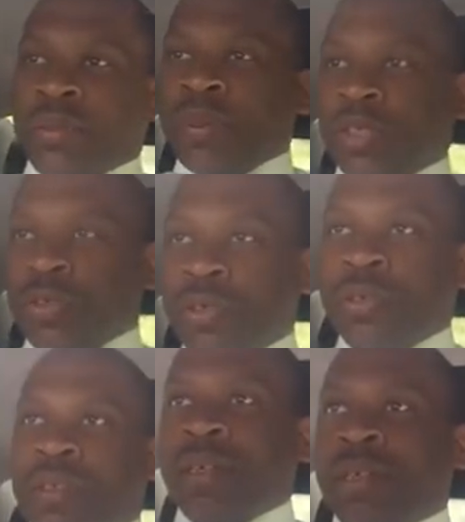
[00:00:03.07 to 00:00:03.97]
I speak
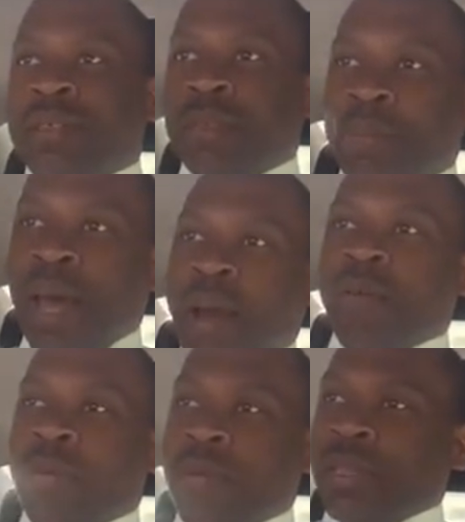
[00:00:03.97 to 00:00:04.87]
truth to
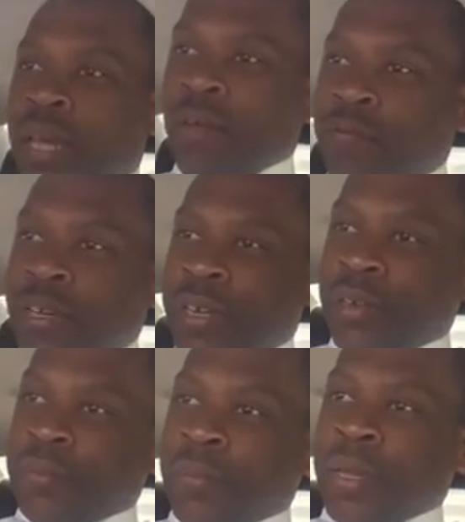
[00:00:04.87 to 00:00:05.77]
power without
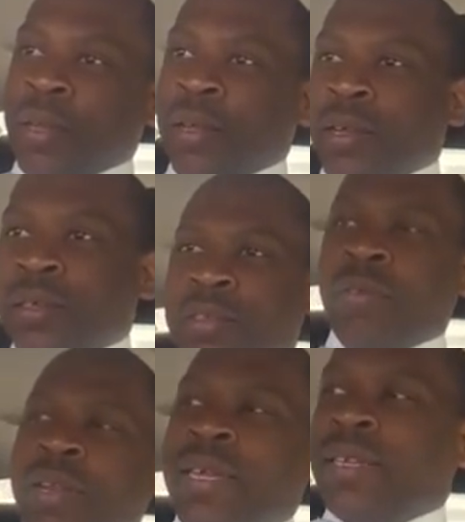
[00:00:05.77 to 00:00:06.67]
fear.
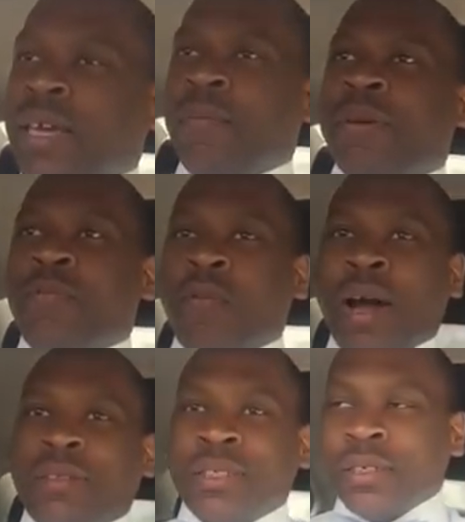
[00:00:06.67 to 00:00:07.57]
So lately I've been
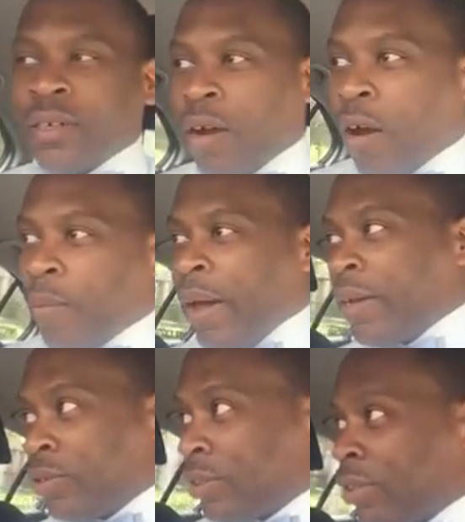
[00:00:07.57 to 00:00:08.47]
watching the
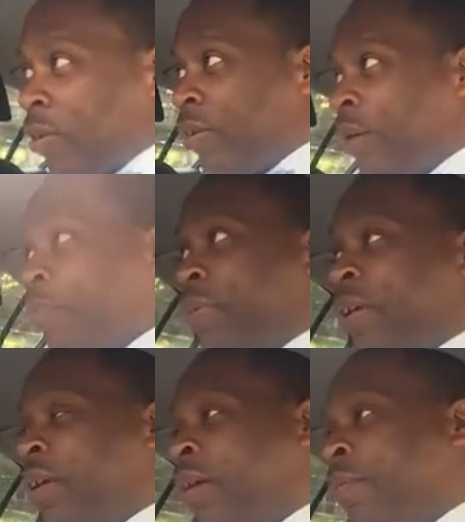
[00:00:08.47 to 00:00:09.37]
Carmichael show and I've
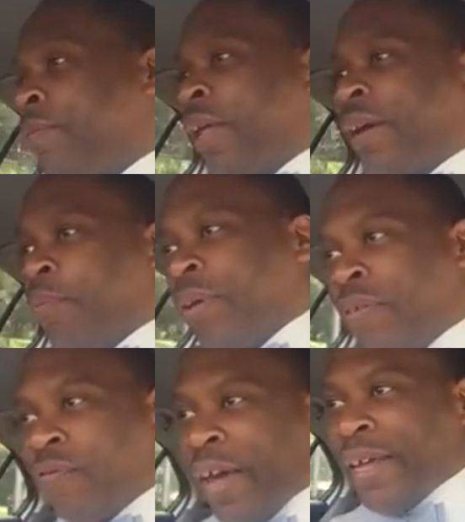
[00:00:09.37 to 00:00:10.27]
become like a
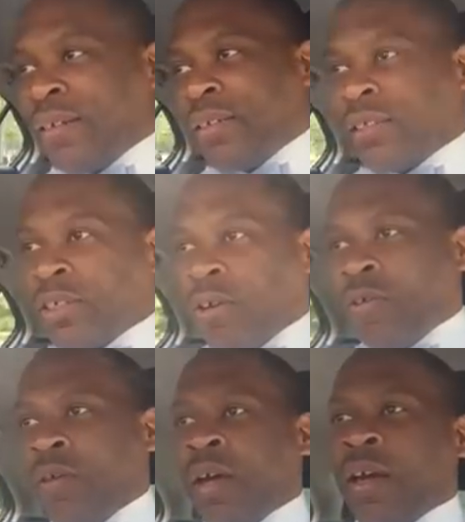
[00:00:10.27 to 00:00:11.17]
big fan of the
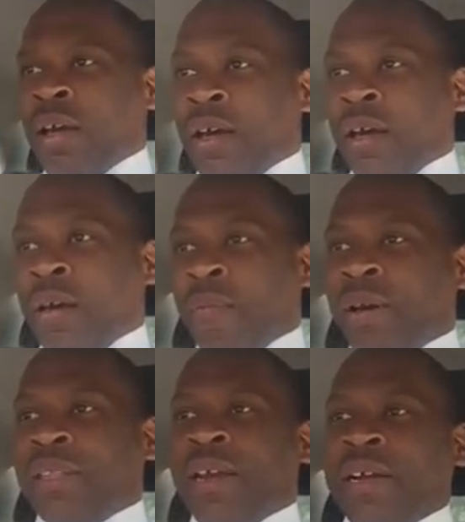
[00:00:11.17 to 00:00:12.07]
show.
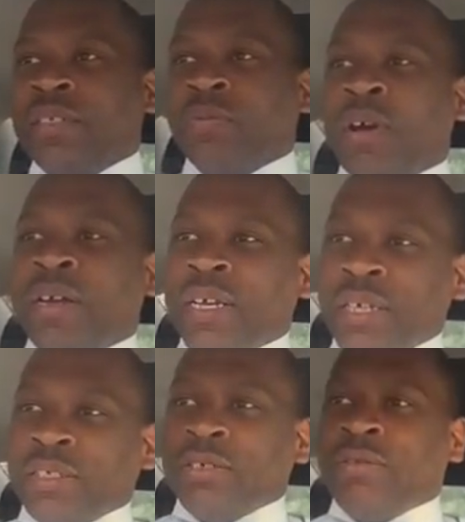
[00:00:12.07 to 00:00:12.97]
But there is one
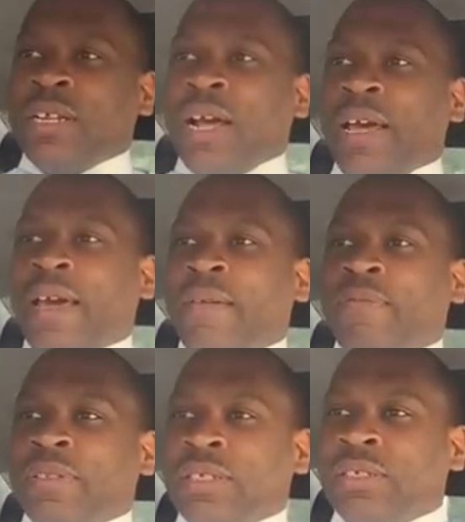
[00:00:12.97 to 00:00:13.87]
issue that I
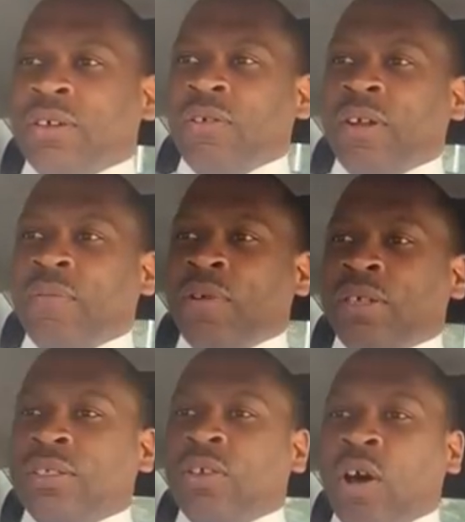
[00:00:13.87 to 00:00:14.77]
have with the show and I
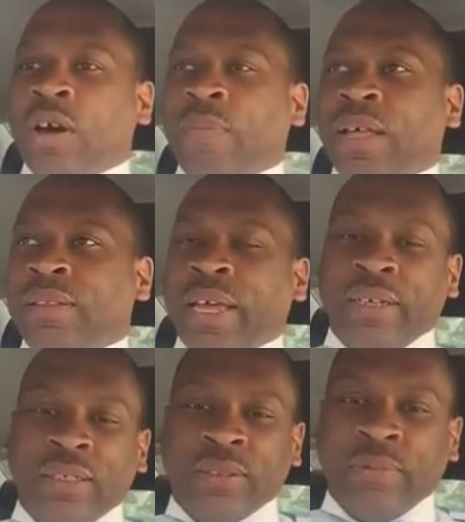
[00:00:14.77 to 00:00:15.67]
want to talk about
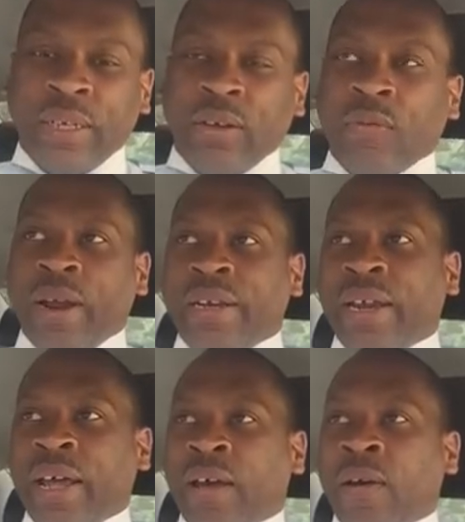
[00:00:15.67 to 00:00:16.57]
that in this video right
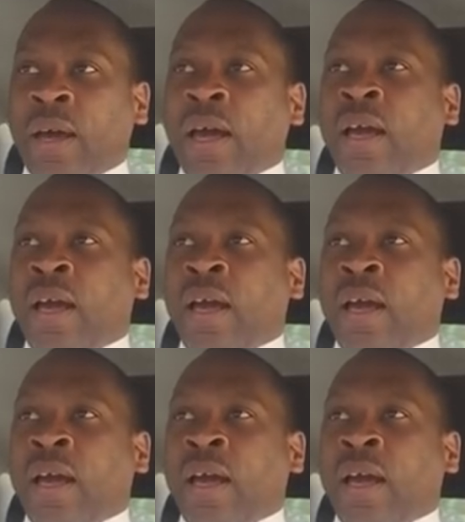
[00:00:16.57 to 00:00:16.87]
now.